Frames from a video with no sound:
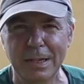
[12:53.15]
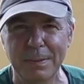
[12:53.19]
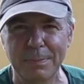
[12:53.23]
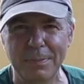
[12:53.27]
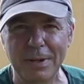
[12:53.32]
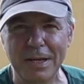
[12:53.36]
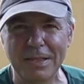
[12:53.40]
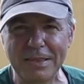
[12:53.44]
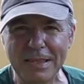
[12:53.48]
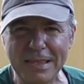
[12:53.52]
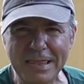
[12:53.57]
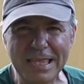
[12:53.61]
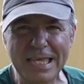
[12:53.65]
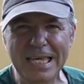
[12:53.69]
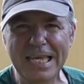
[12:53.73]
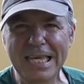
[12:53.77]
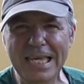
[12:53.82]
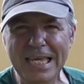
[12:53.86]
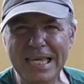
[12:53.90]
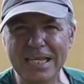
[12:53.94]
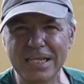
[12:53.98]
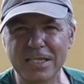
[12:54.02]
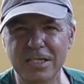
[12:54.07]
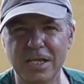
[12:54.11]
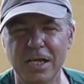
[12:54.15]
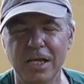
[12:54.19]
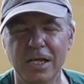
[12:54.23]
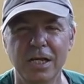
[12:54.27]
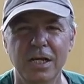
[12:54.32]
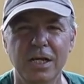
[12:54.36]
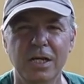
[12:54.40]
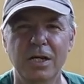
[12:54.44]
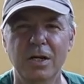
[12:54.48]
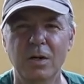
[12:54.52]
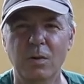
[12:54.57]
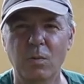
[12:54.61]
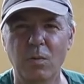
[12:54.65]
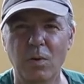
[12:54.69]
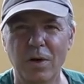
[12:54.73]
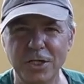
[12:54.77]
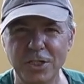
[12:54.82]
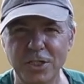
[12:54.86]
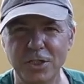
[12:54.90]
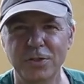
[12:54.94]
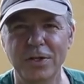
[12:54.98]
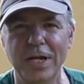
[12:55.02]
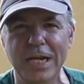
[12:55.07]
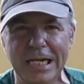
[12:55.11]
But the thing is,
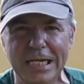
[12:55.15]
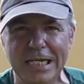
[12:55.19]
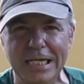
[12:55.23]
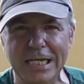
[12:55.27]
once you get it